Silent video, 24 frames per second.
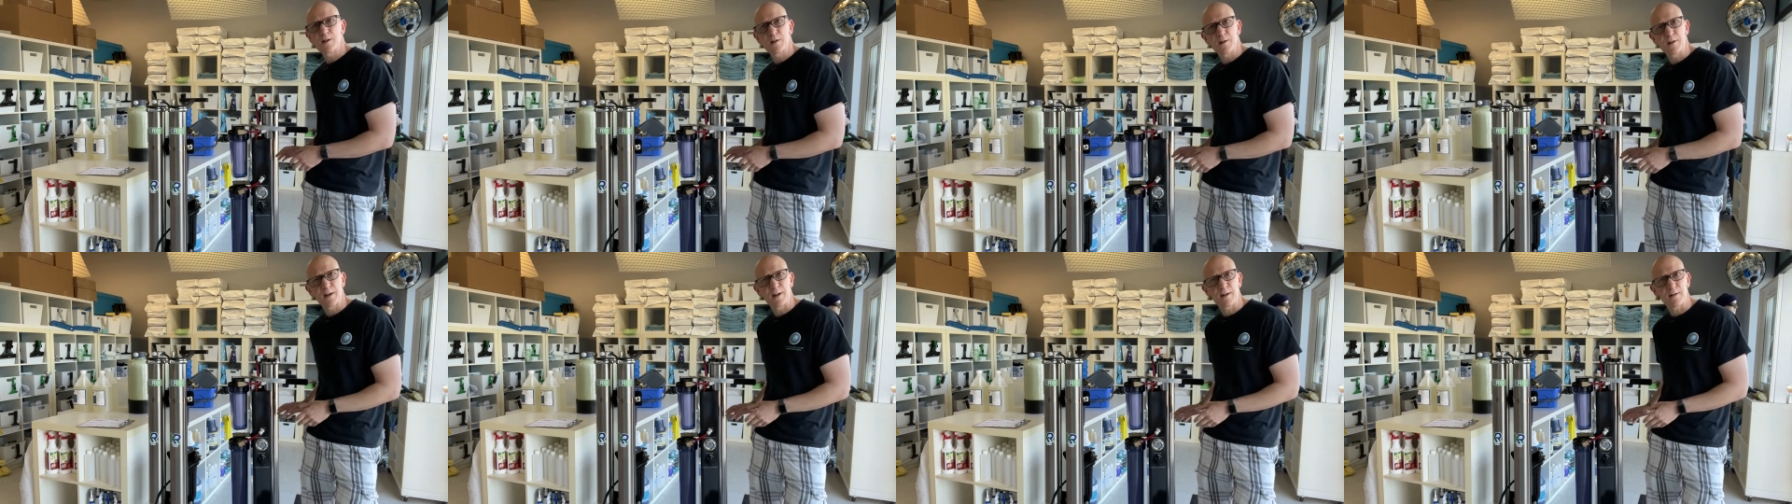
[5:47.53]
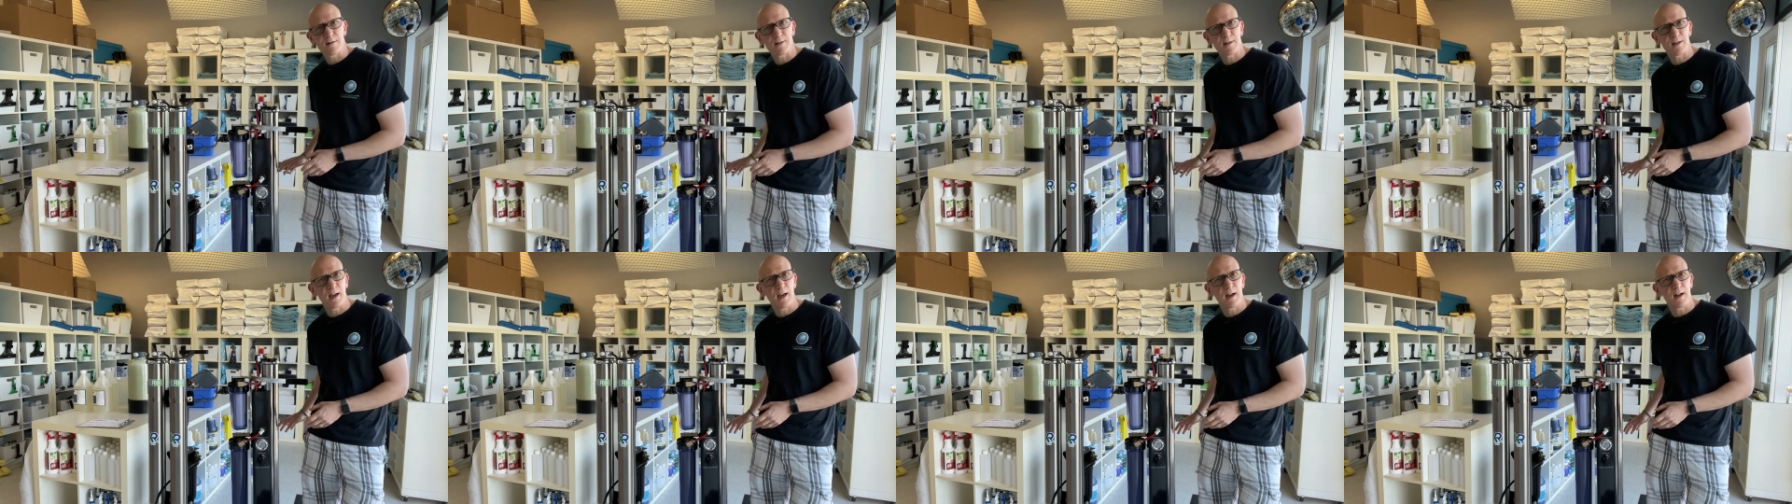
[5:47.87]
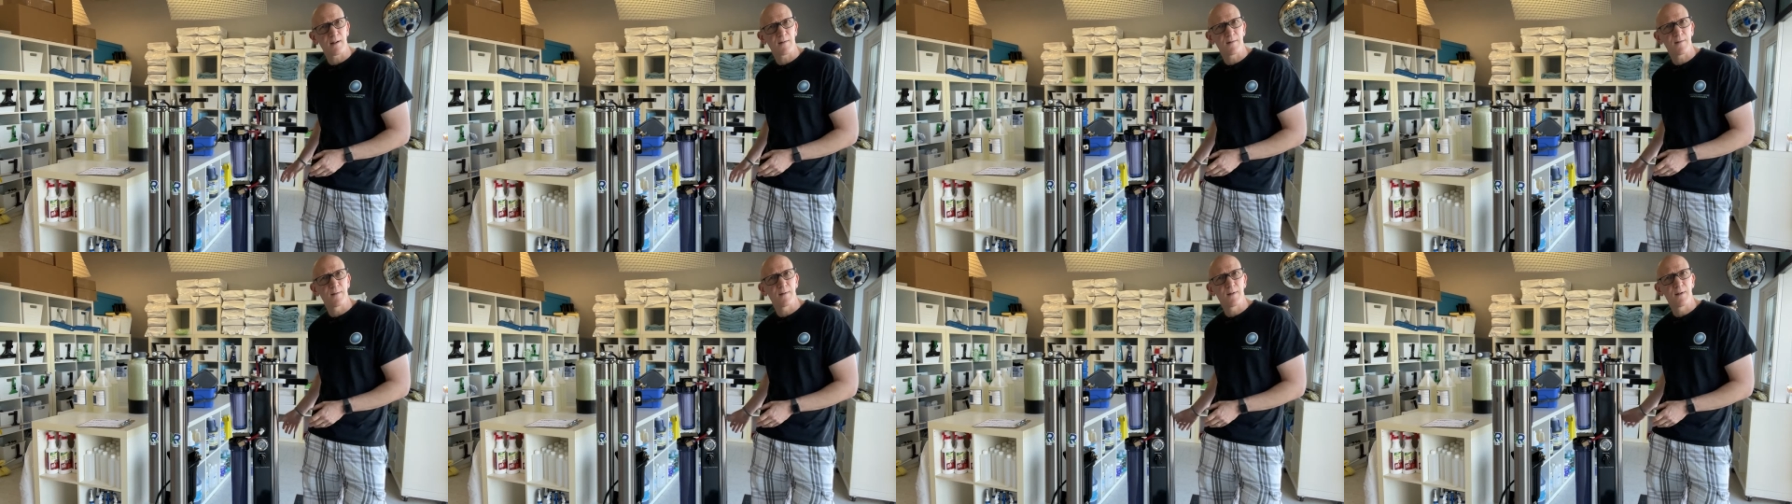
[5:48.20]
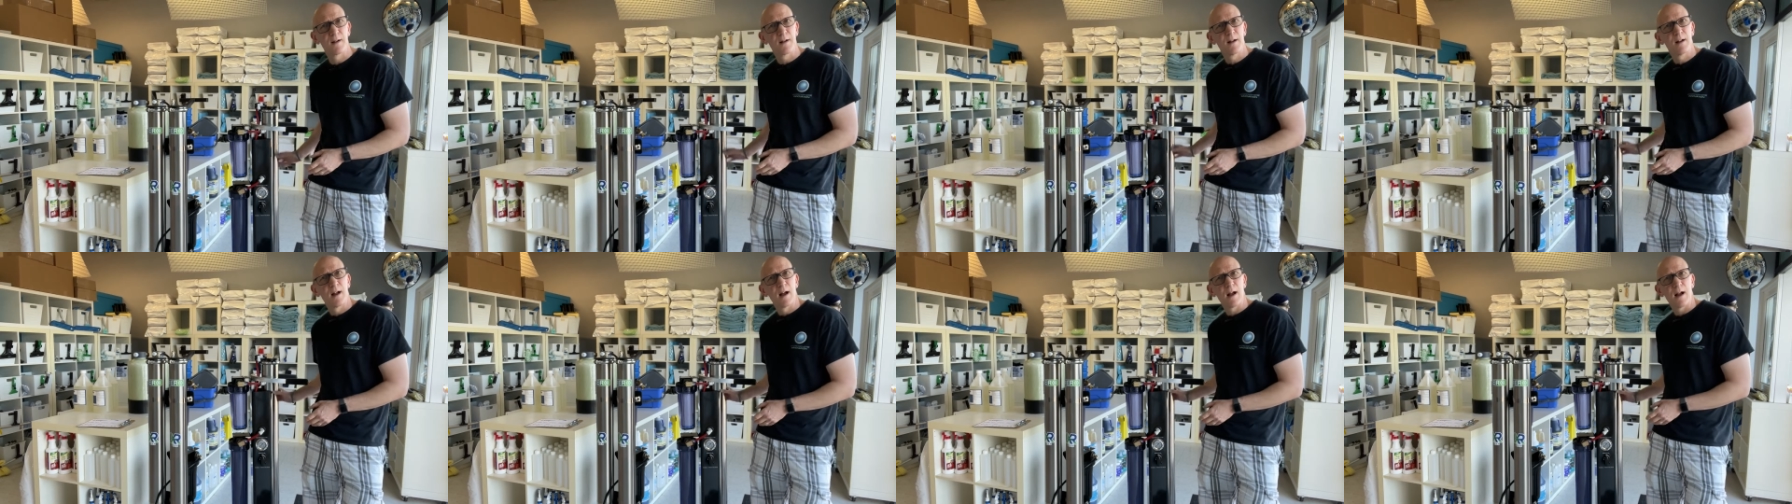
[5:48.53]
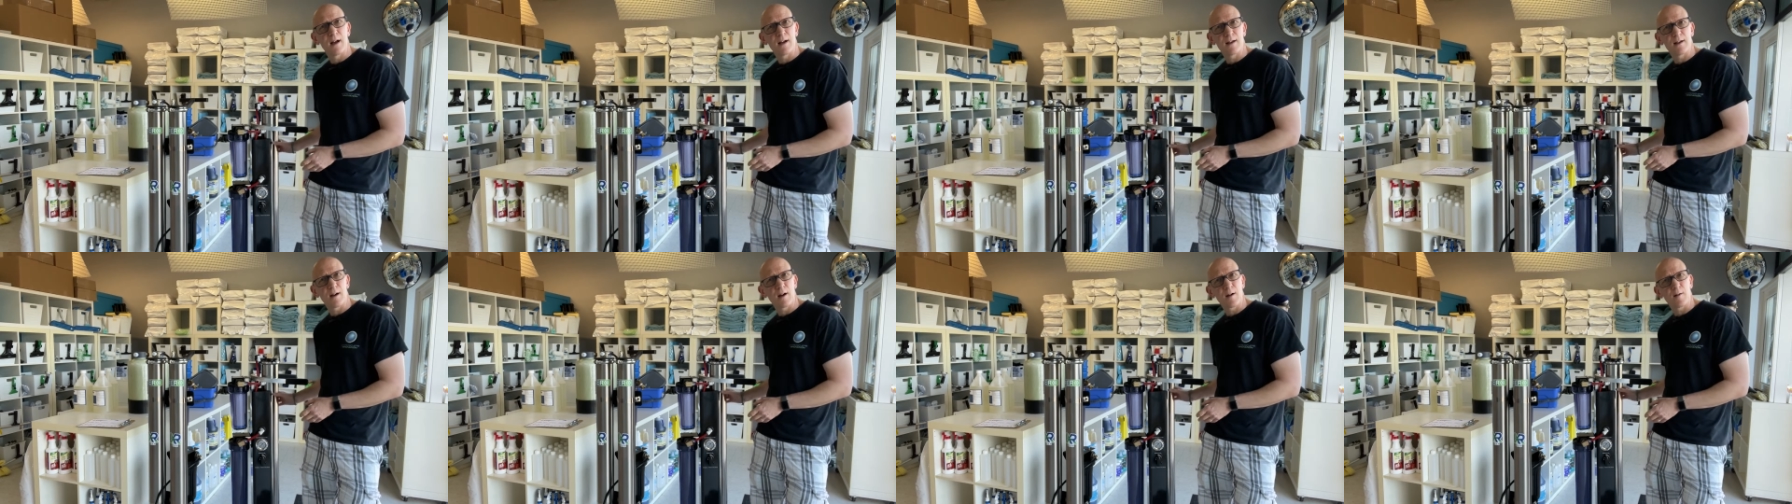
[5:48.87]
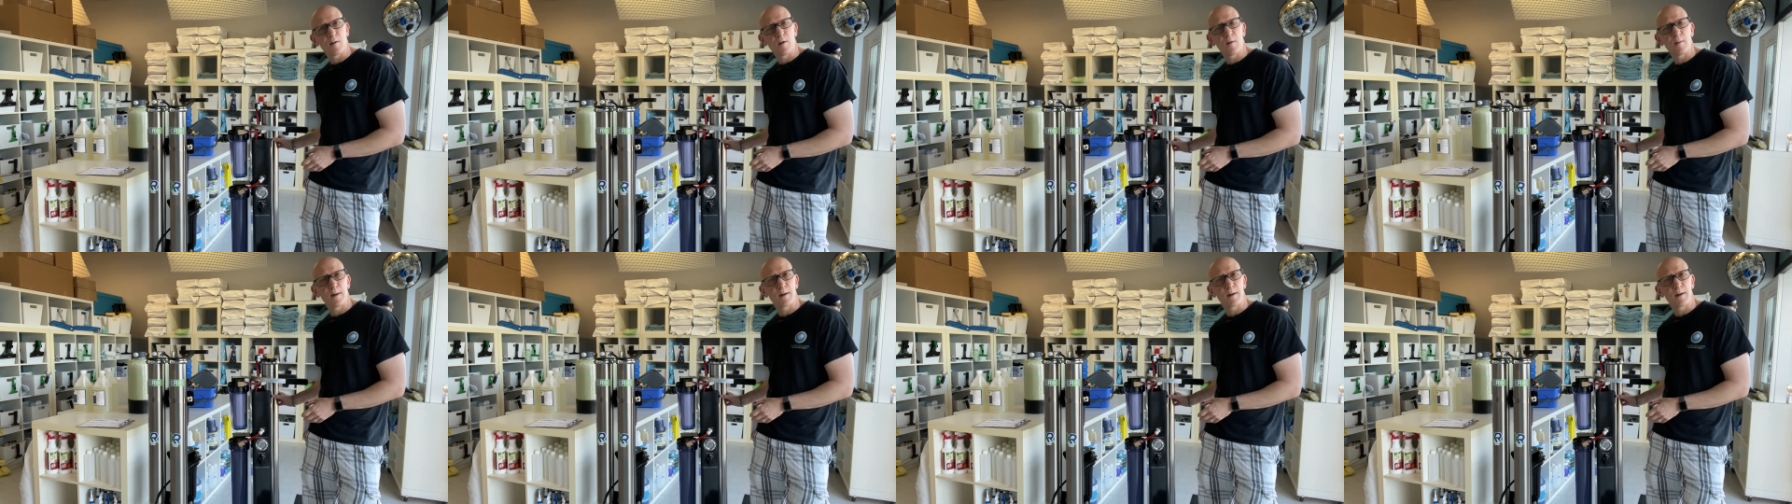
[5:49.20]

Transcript: two years out of an RO